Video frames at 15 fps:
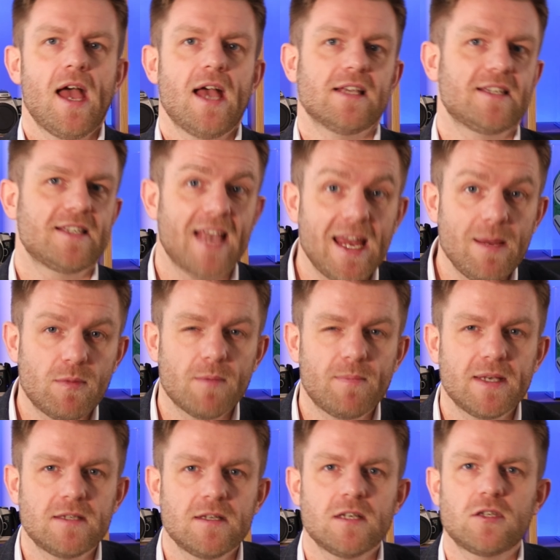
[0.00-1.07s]
escape the
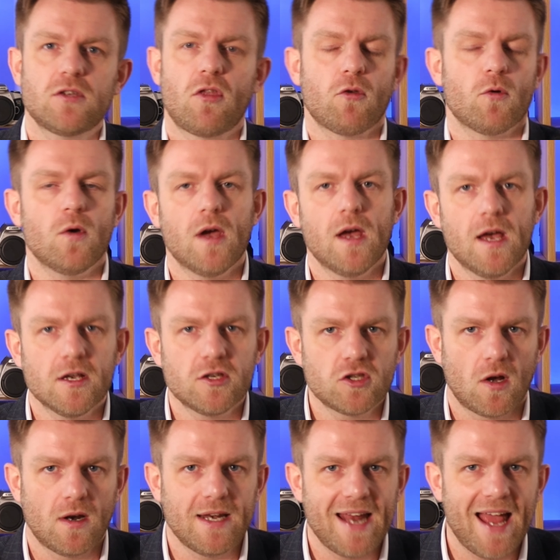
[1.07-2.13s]
business through a
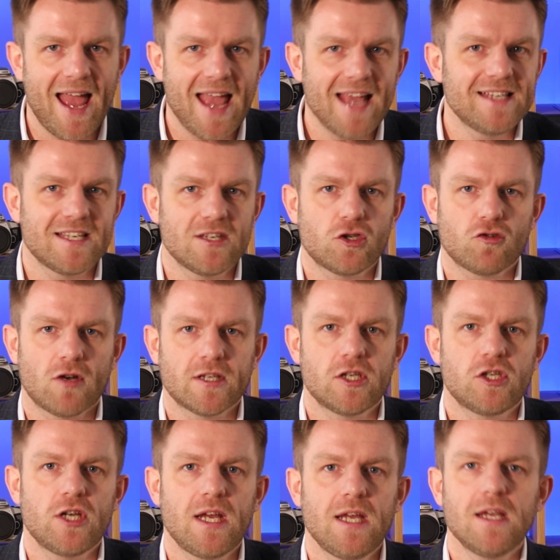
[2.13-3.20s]
solid exit
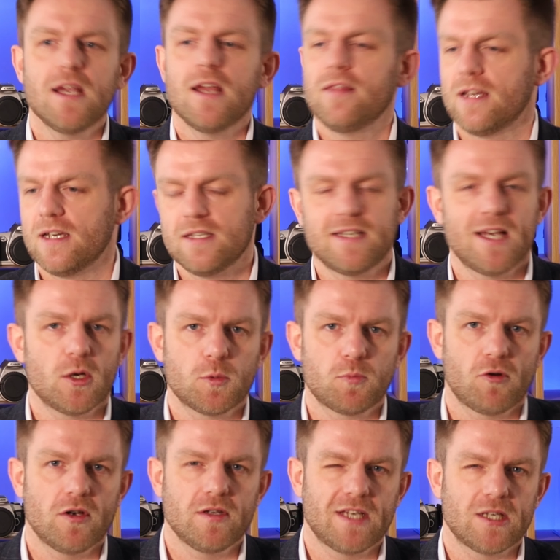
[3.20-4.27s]
strategy, then a sales
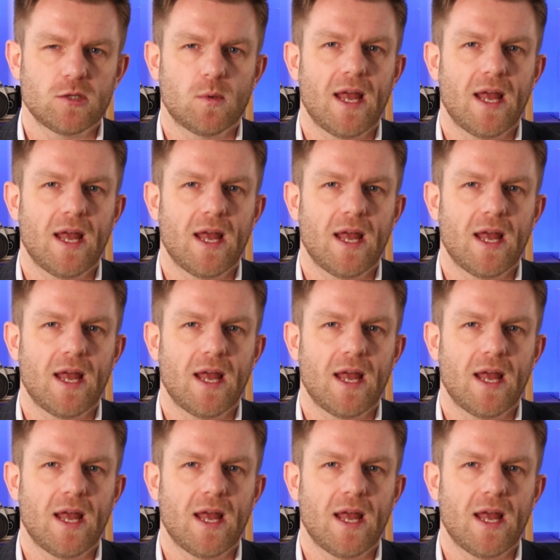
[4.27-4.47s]
process